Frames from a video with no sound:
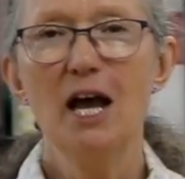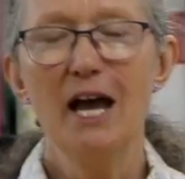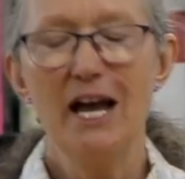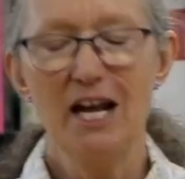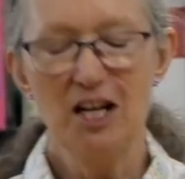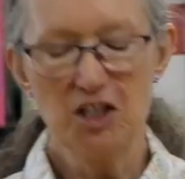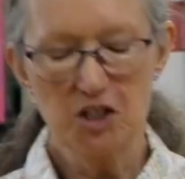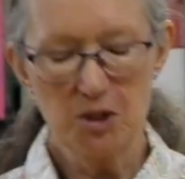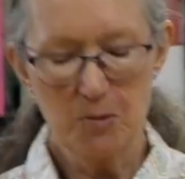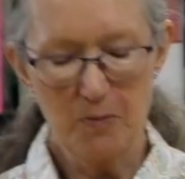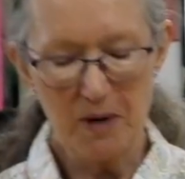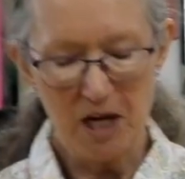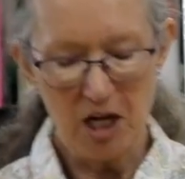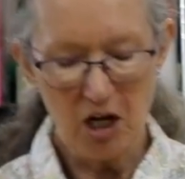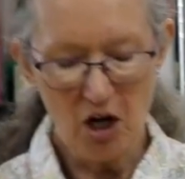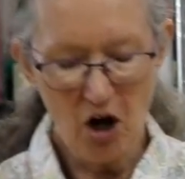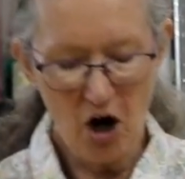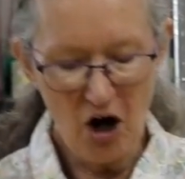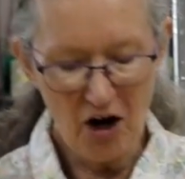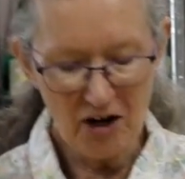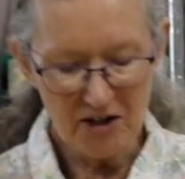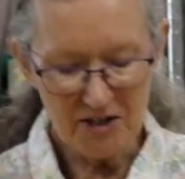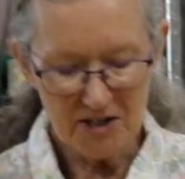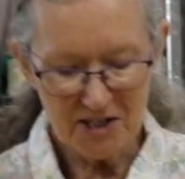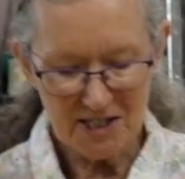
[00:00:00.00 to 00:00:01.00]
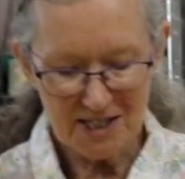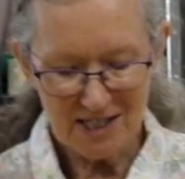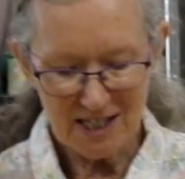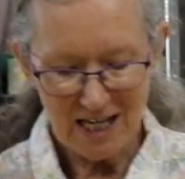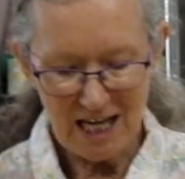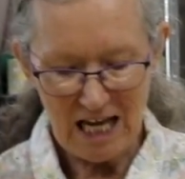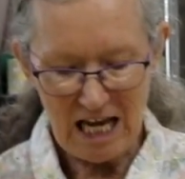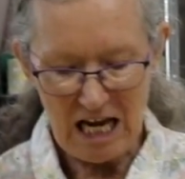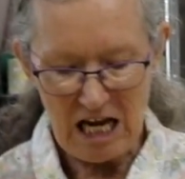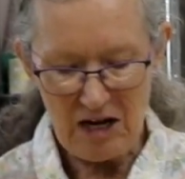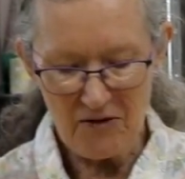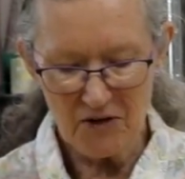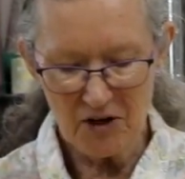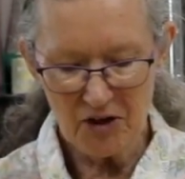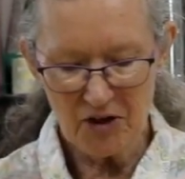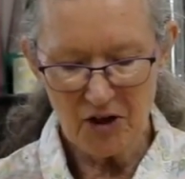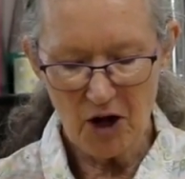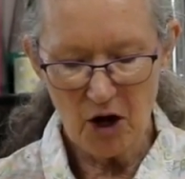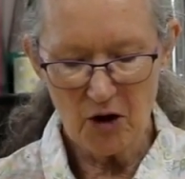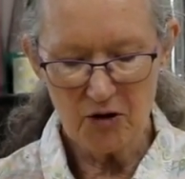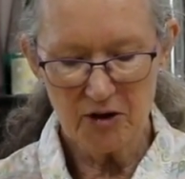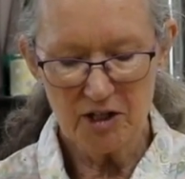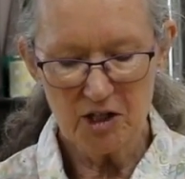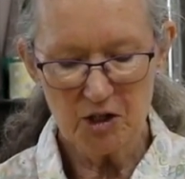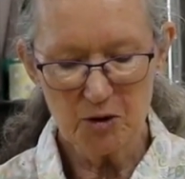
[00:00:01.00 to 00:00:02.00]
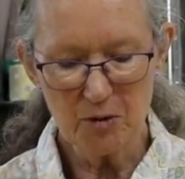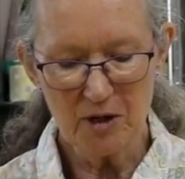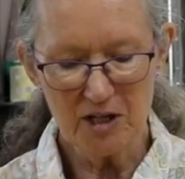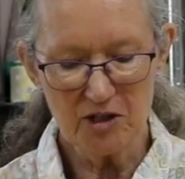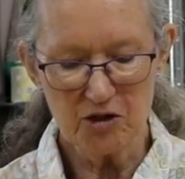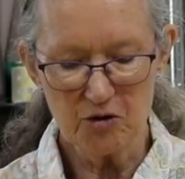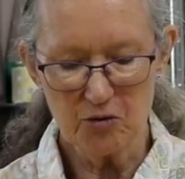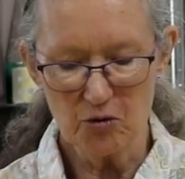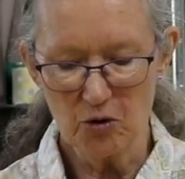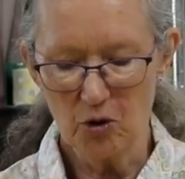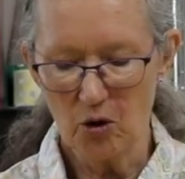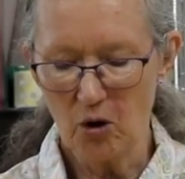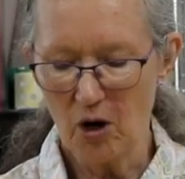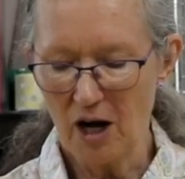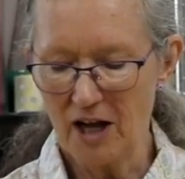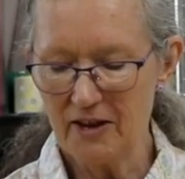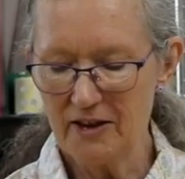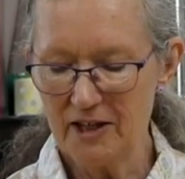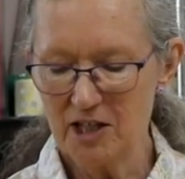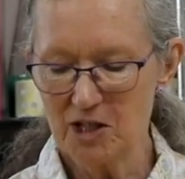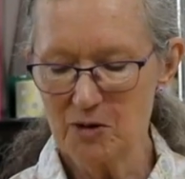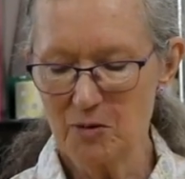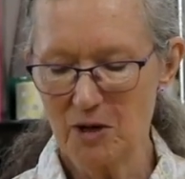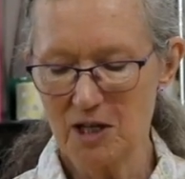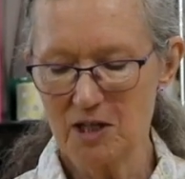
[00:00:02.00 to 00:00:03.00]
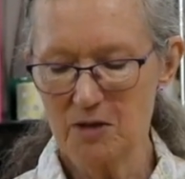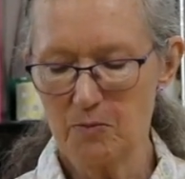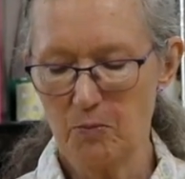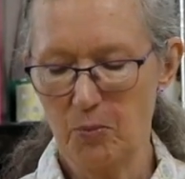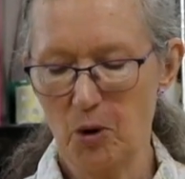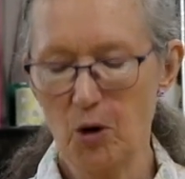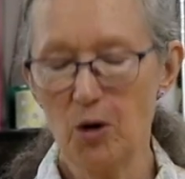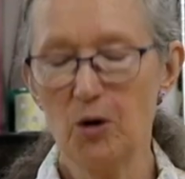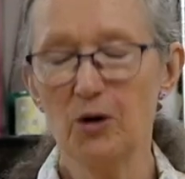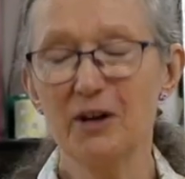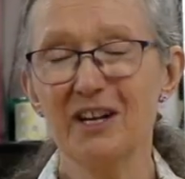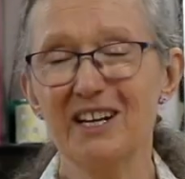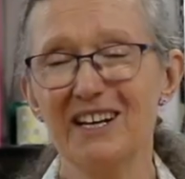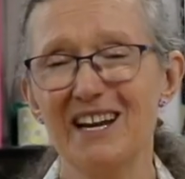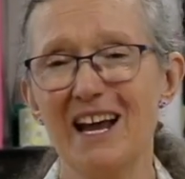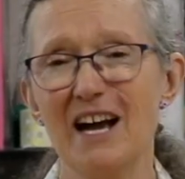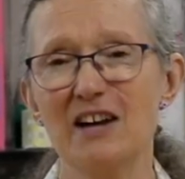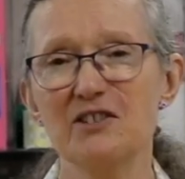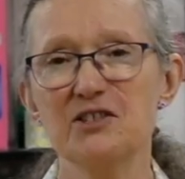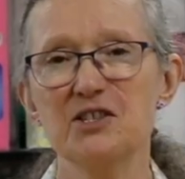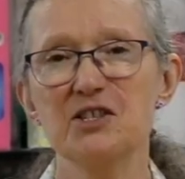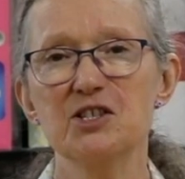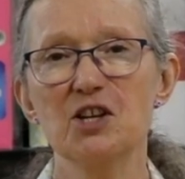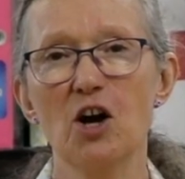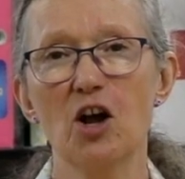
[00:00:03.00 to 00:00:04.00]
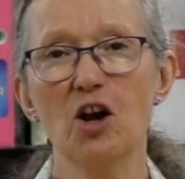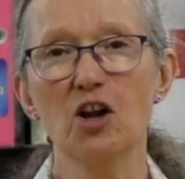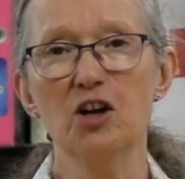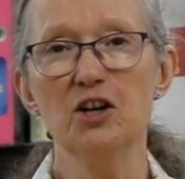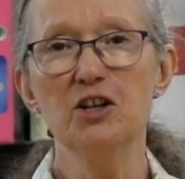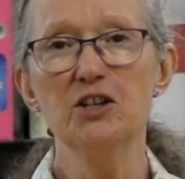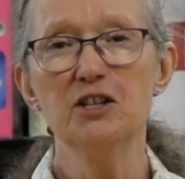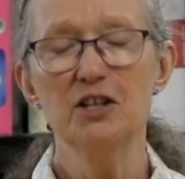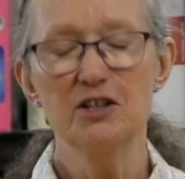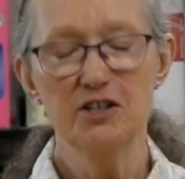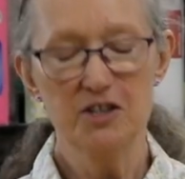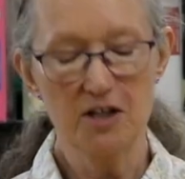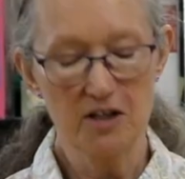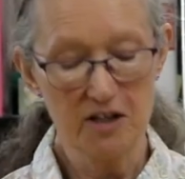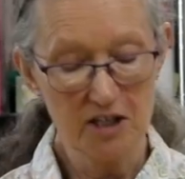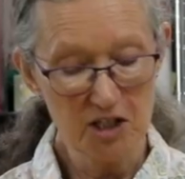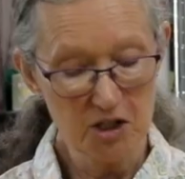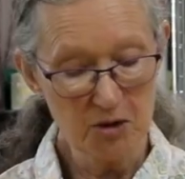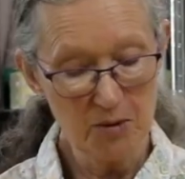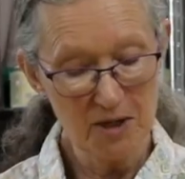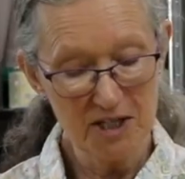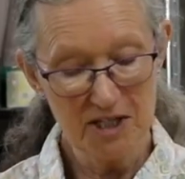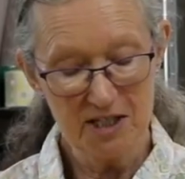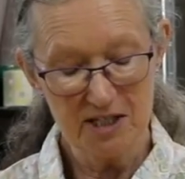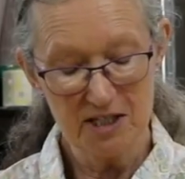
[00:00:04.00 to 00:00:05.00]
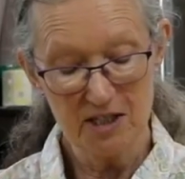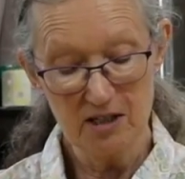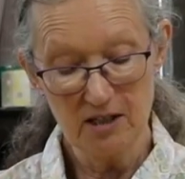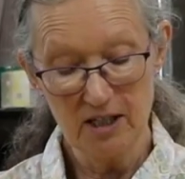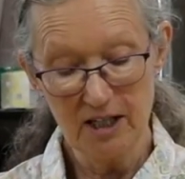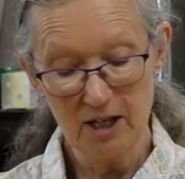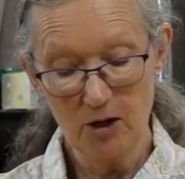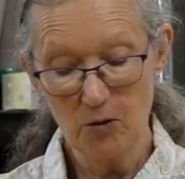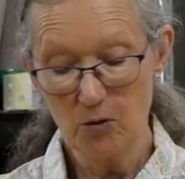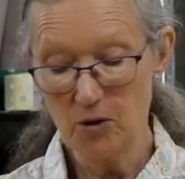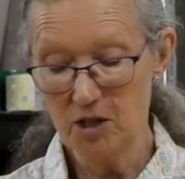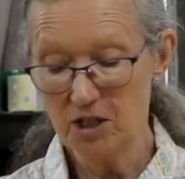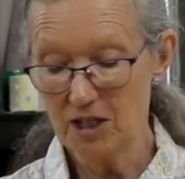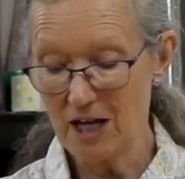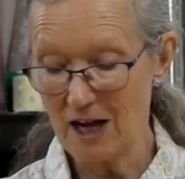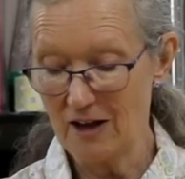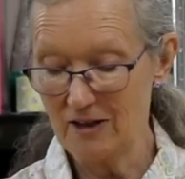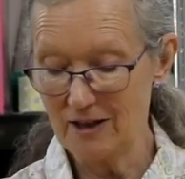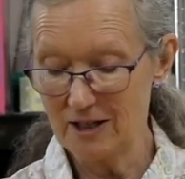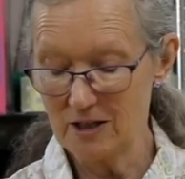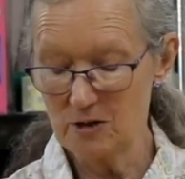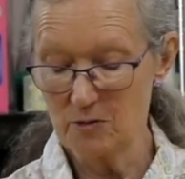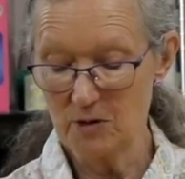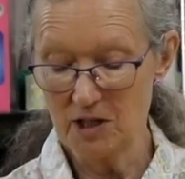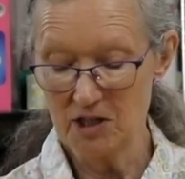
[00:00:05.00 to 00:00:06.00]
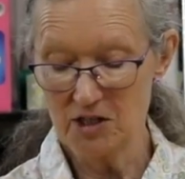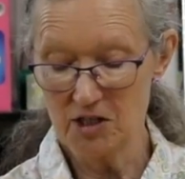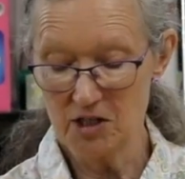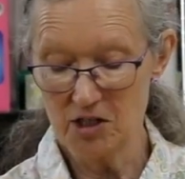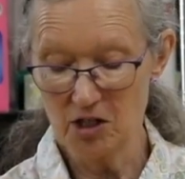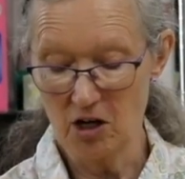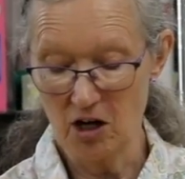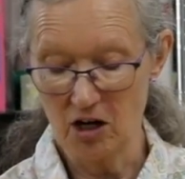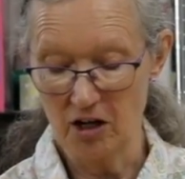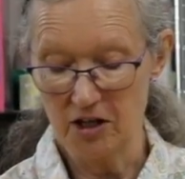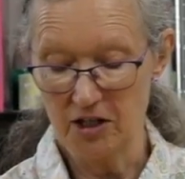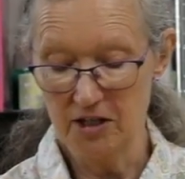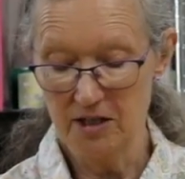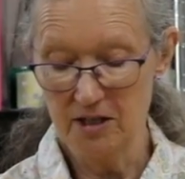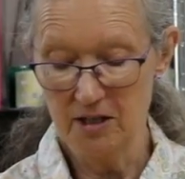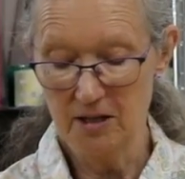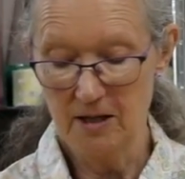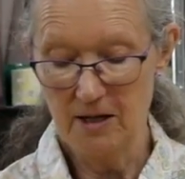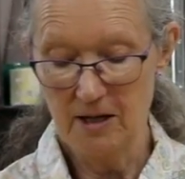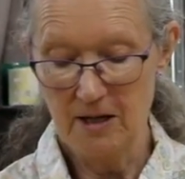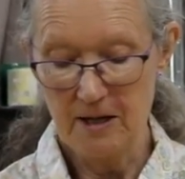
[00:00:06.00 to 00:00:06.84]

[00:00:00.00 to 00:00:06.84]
It's because even though this one's raw and this one's boiled and now solid, so this one's still liquid and this one's solid,